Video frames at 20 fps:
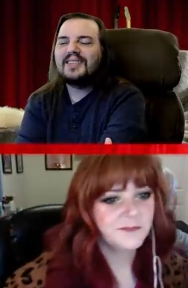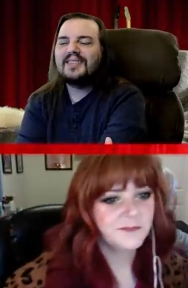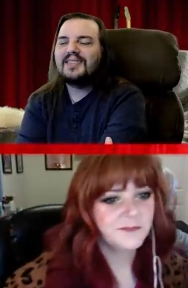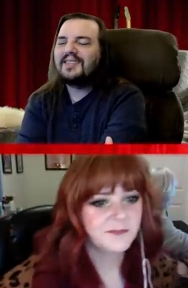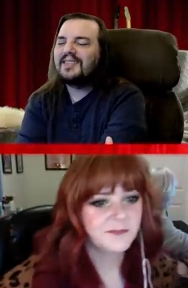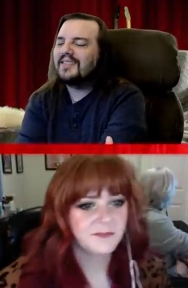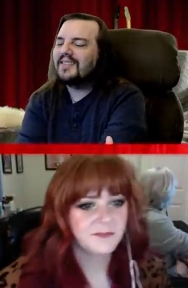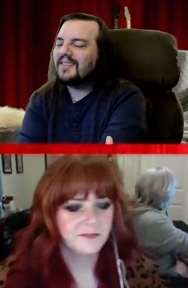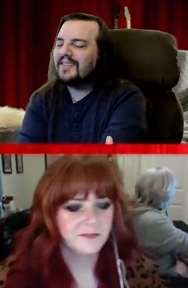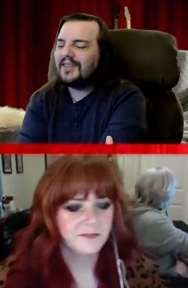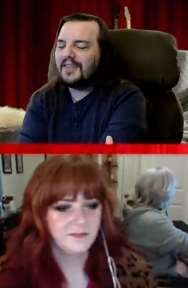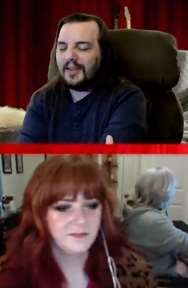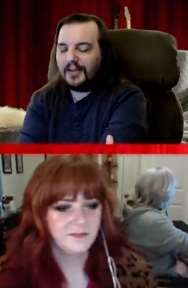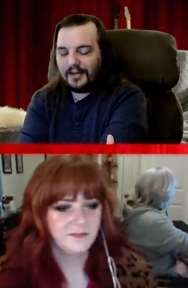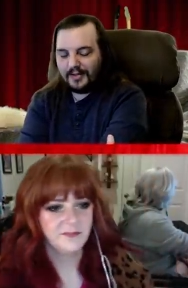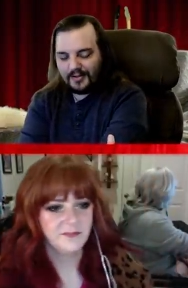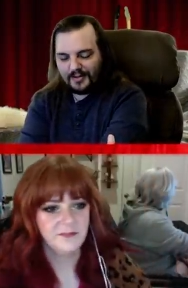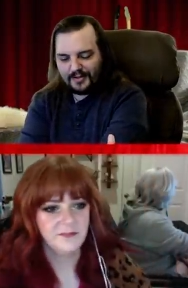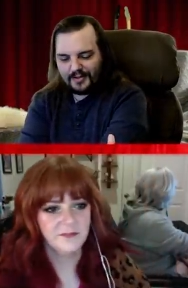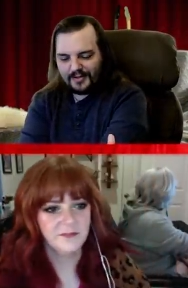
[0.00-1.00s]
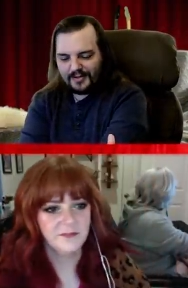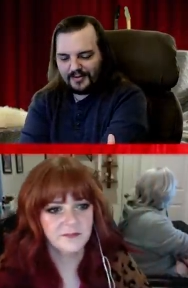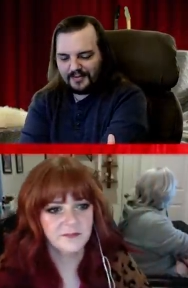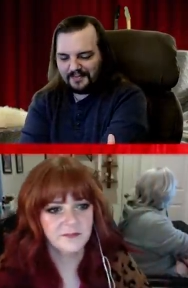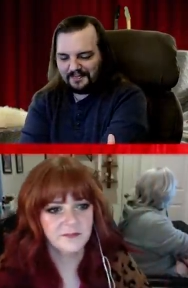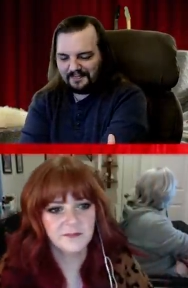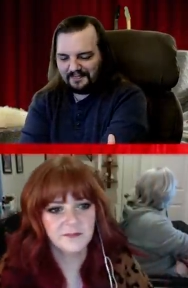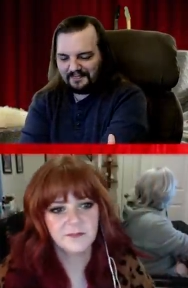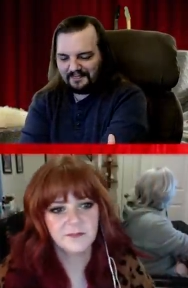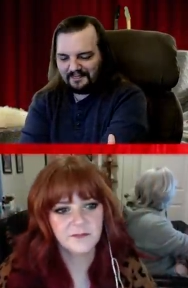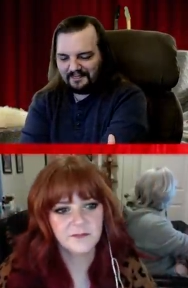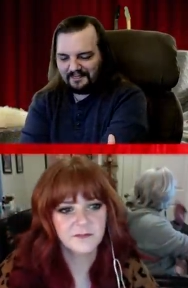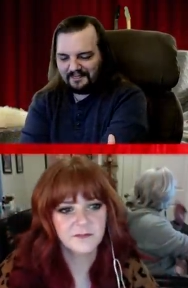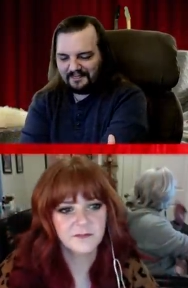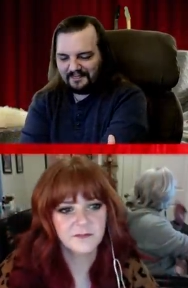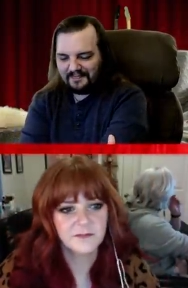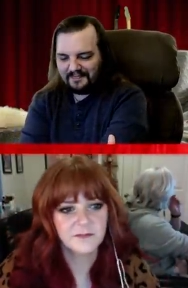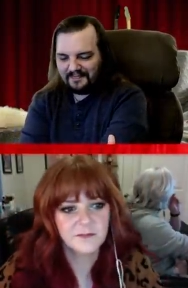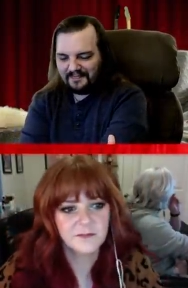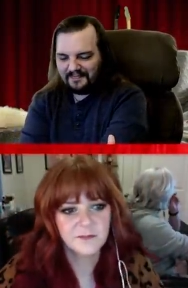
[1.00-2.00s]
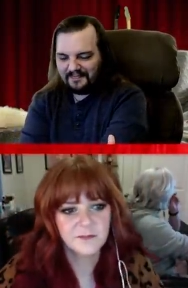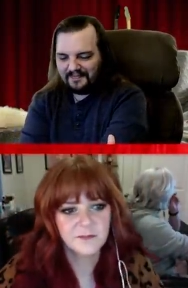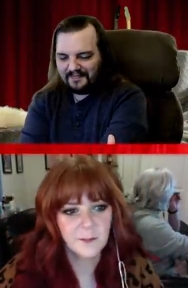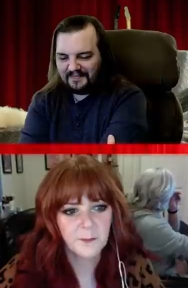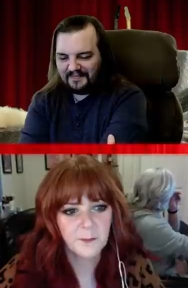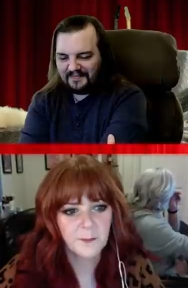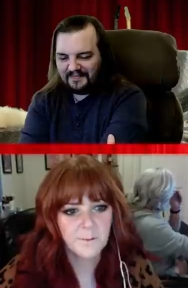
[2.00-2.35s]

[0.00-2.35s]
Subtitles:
No one is speaking in this clip.